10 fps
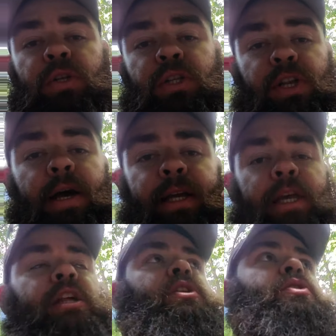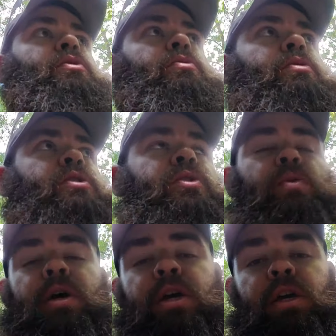to not get into the
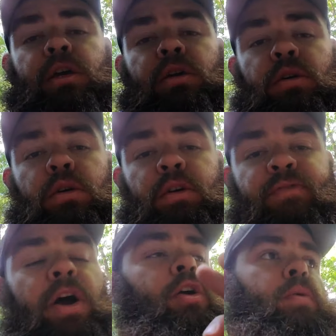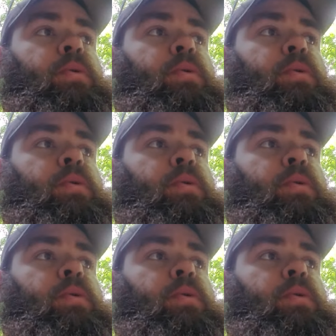2A firearm